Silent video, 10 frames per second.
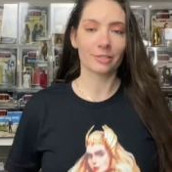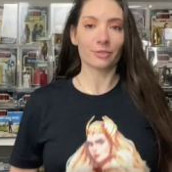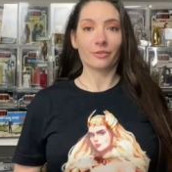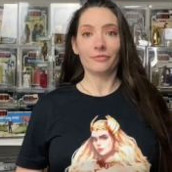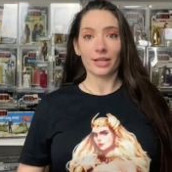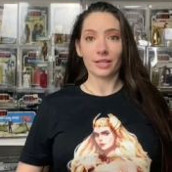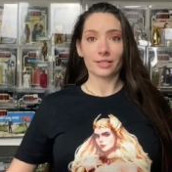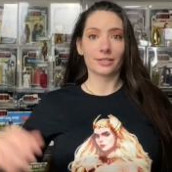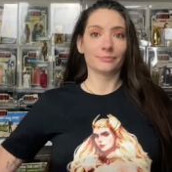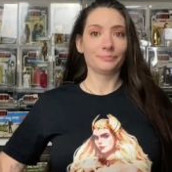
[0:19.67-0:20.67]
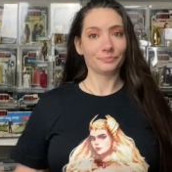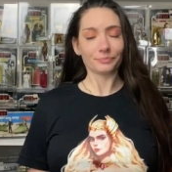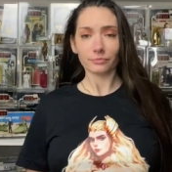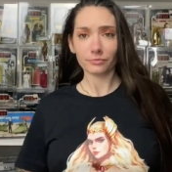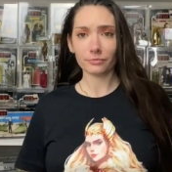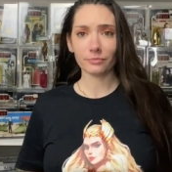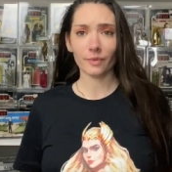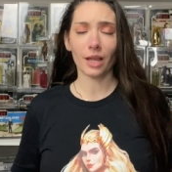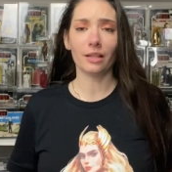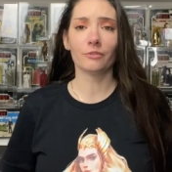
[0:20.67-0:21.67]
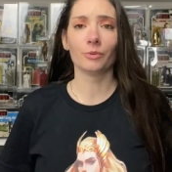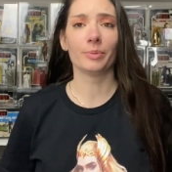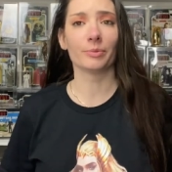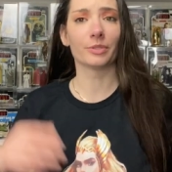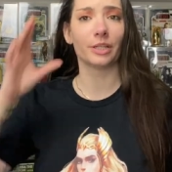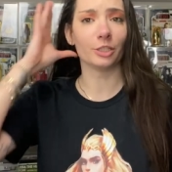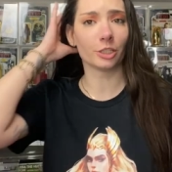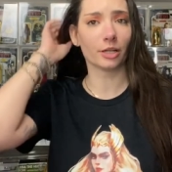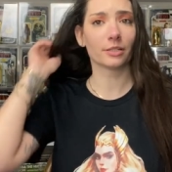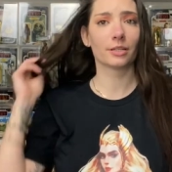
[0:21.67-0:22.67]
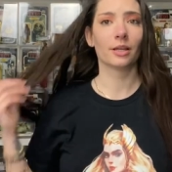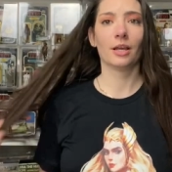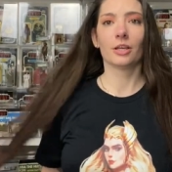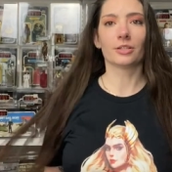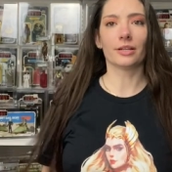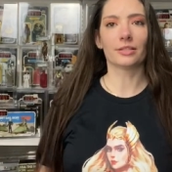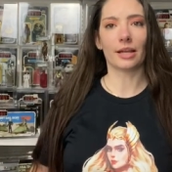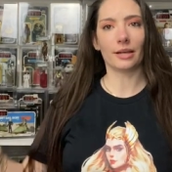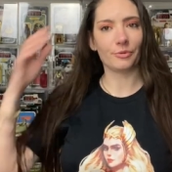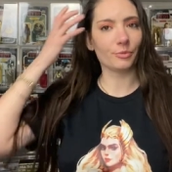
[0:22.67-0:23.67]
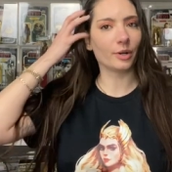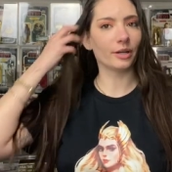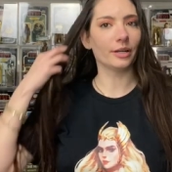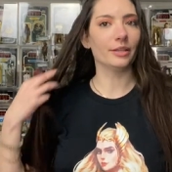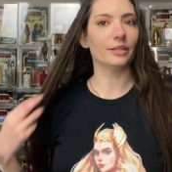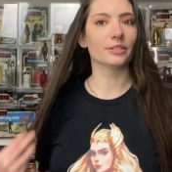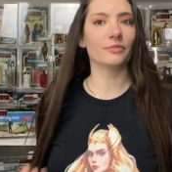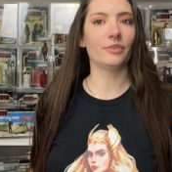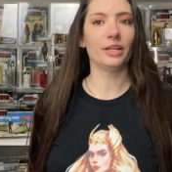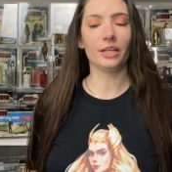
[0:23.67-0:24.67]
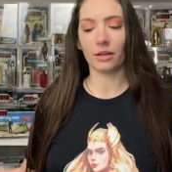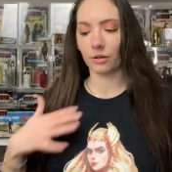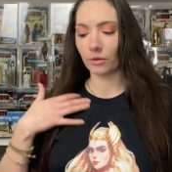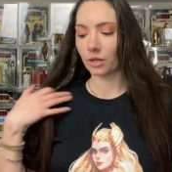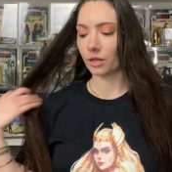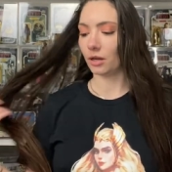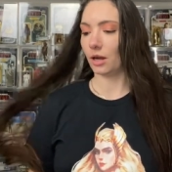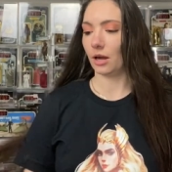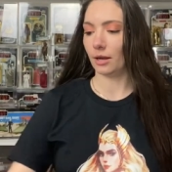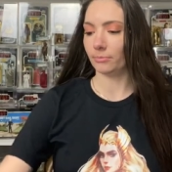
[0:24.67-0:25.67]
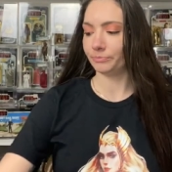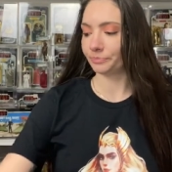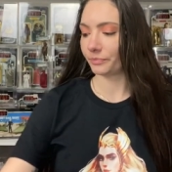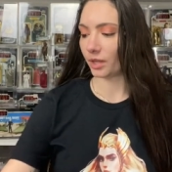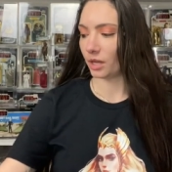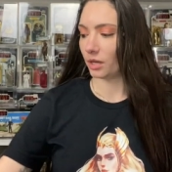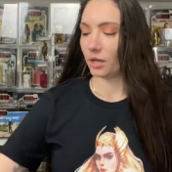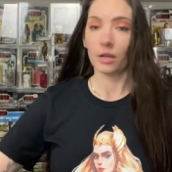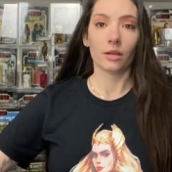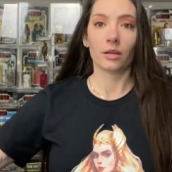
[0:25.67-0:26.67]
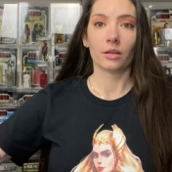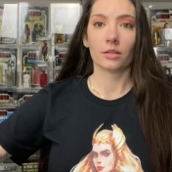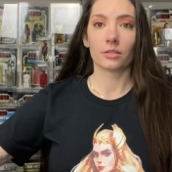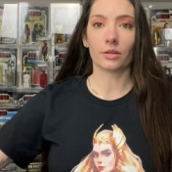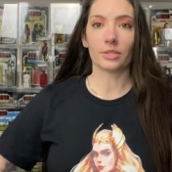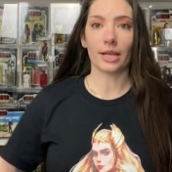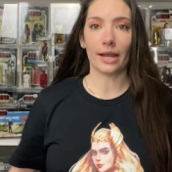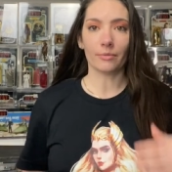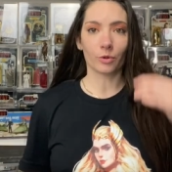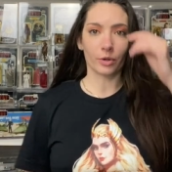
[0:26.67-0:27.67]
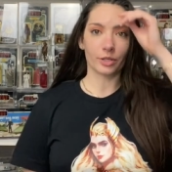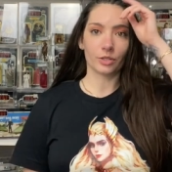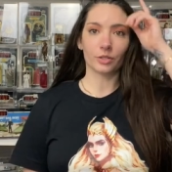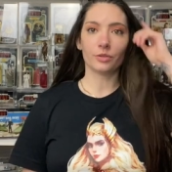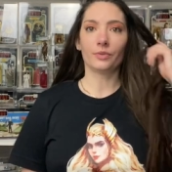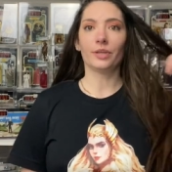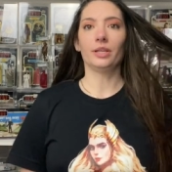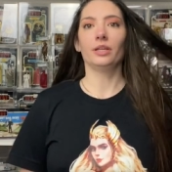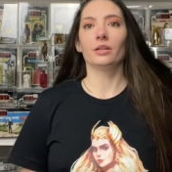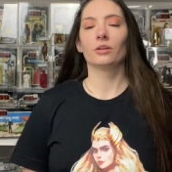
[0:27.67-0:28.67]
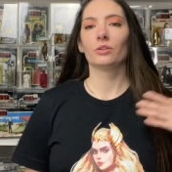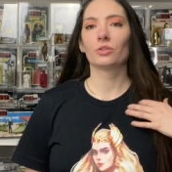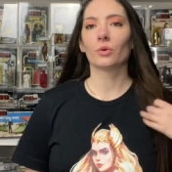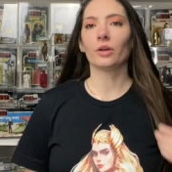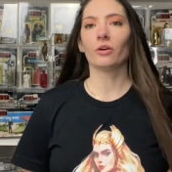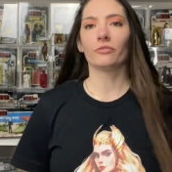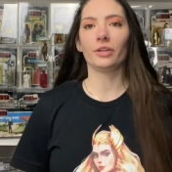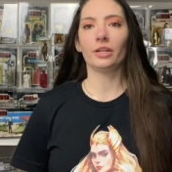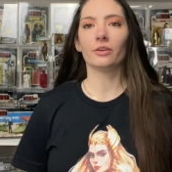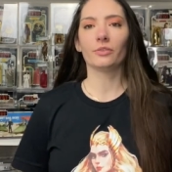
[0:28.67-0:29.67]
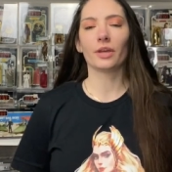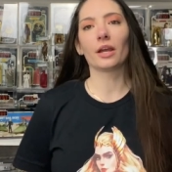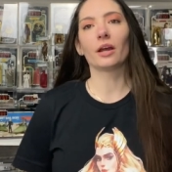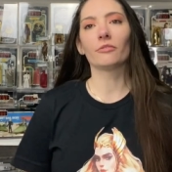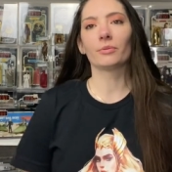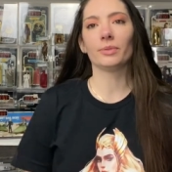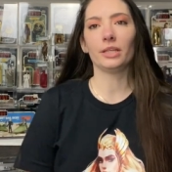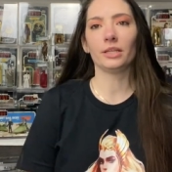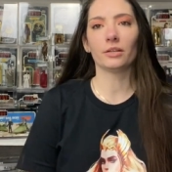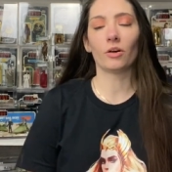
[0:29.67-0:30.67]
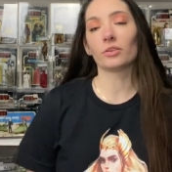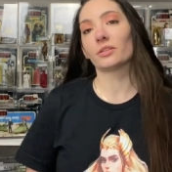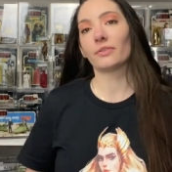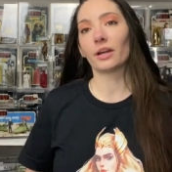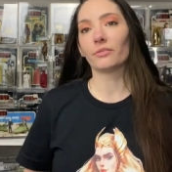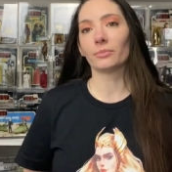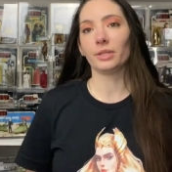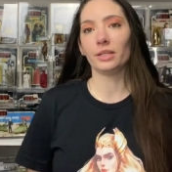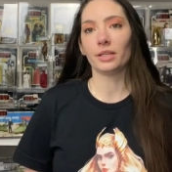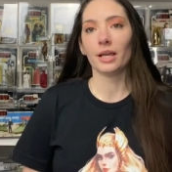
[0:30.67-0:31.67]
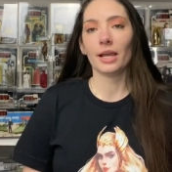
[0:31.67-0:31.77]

so it fits. I love when people send shirts, so I decided I would wear it in this video. So today I'm going to do the toy haul video that I got from all the stuff I got from the